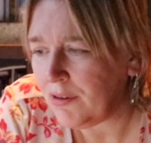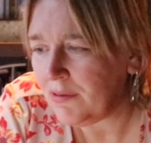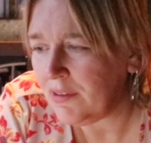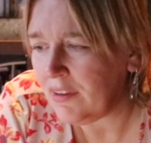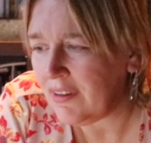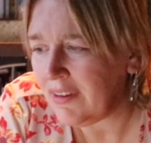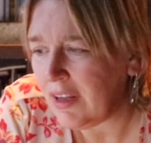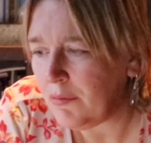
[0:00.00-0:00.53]
of
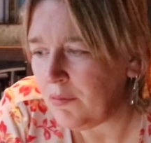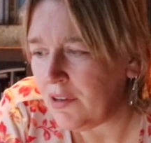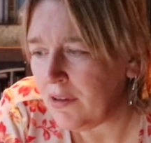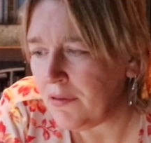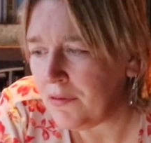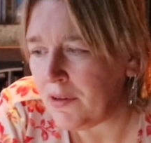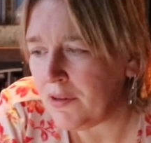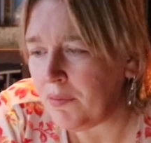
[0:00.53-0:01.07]
the same,
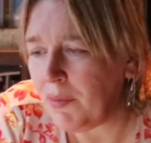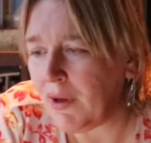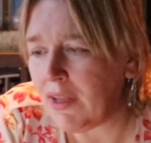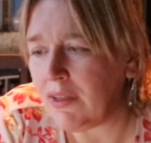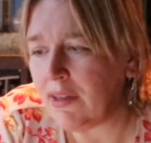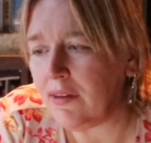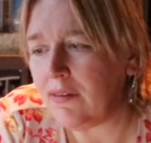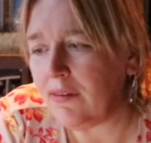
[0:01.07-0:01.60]
different
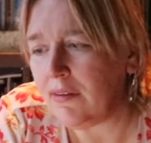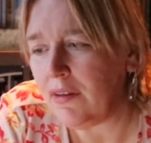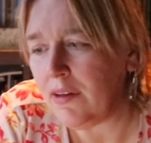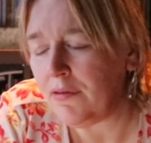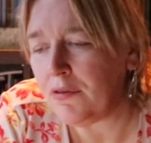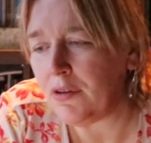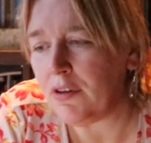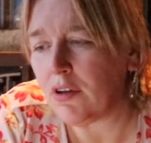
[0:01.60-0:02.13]
patterns,
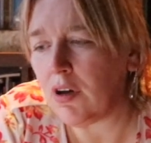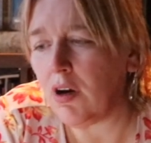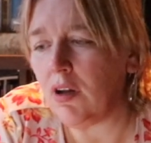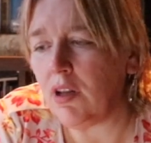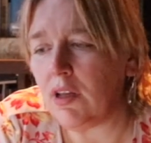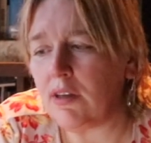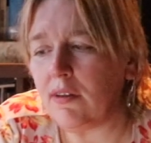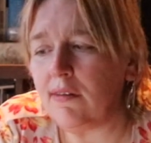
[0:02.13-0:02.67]
different
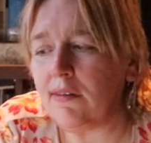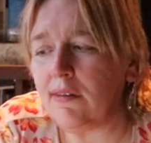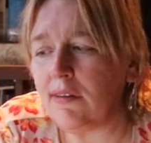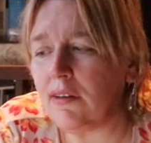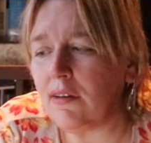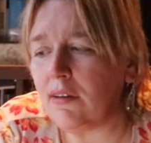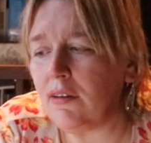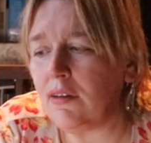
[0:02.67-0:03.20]
colors.
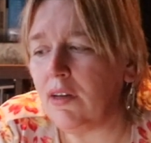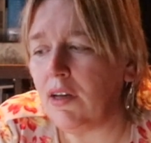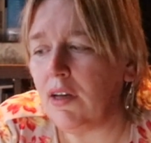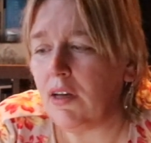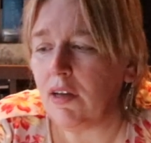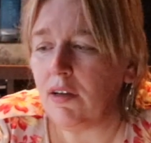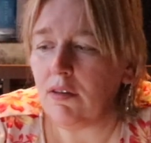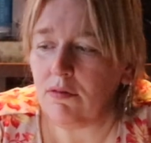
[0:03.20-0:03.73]

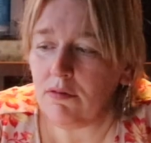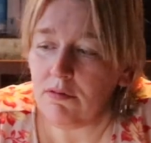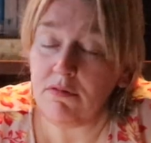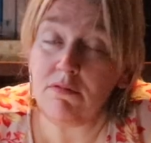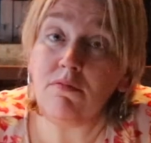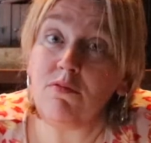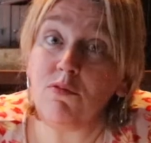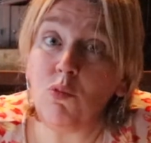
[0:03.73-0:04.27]

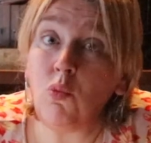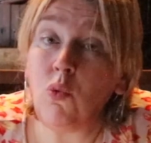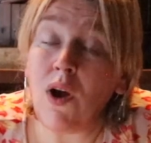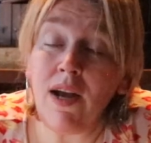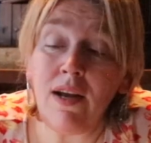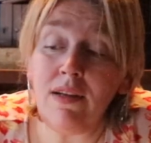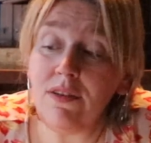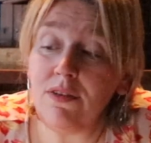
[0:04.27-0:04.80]

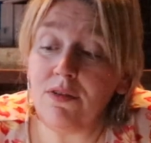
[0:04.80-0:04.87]
White